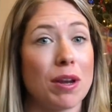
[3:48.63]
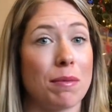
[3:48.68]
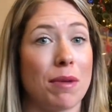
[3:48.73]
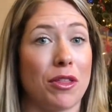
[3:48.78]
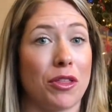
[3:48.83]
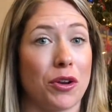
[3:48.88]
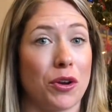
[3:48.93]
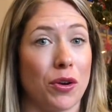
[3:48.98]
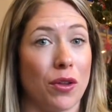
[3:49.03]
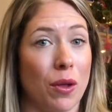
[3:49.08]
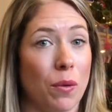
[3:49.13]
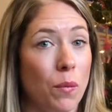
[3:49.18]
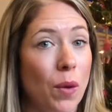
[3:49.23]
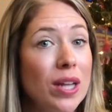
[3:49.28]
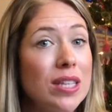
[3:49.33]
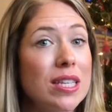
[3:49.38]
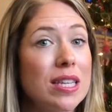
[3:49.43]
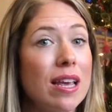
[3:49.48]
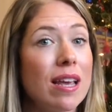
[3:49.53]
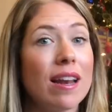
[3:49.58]
I'm not the girl that
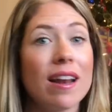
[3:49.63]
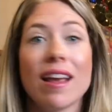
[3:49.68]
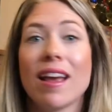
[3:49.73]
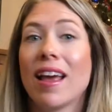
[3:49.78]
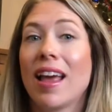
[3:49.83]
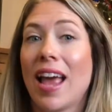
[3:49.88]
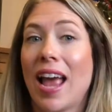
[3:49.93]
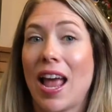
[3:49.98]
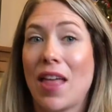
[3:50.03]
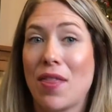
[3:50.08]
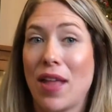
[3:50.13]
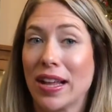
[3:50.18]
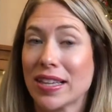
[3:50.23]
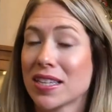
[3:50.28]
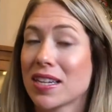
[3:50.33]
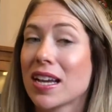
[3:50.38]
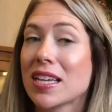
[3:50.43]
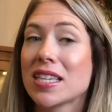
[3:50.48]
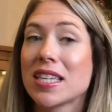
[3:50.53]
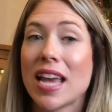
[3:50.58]
wants it, and
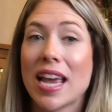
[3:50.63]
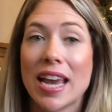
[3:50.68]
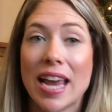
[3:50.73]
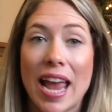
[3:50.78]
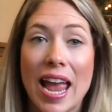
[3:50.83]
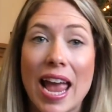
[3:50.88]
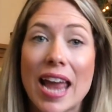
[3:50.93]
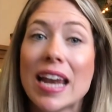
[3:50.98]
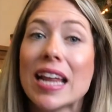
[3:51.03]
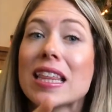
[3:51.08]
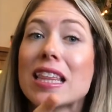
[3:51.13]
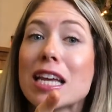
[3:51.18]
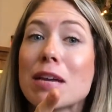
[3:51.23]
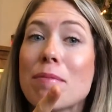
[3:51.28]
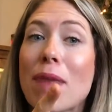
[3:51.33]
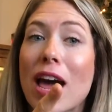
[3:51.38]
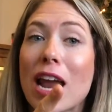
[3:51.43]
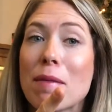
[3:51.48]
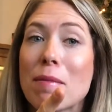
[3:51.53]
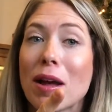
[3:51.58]
that's not saying
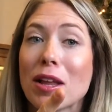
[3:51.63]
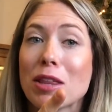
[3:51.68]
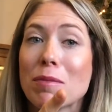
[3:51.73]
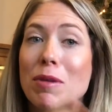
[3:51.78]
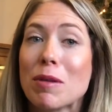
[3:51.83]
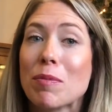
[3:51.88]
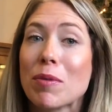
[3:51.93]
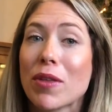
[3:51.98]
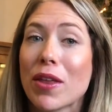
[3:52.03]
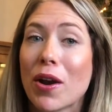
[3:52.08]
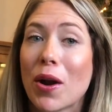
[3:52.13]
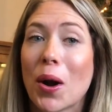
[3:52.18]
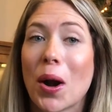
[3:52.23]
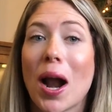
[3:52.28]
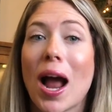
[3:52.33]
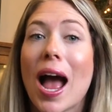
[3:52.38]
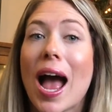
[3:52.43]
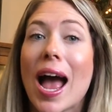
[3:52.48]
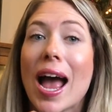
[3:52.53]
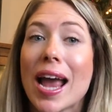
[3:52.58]
anything bad about the people that
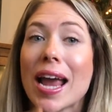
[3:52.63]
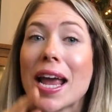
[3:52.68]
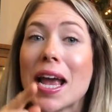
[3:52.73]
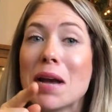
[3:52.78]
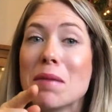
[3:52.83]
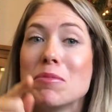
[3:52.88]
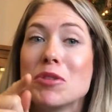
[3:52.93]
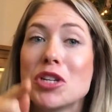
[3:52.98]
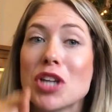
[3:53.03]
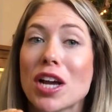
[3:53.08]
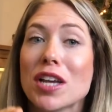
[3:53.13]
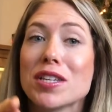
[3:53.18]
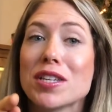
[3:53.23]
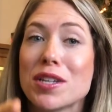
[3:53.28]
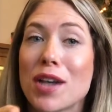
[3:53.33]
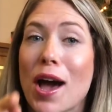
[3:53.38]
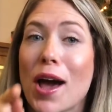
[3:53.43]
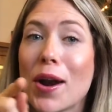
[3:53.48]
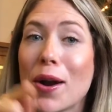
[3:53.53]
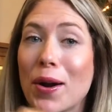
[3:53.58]
are. I am
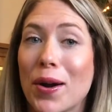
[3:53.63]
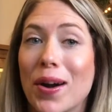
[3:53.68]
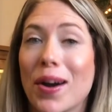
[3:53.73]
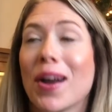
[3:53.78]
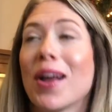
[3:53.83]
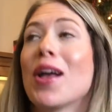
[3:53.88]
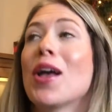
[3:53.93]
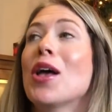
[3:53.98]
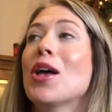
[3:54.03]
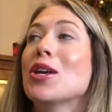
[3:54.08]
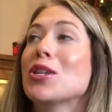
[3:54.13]
just not her.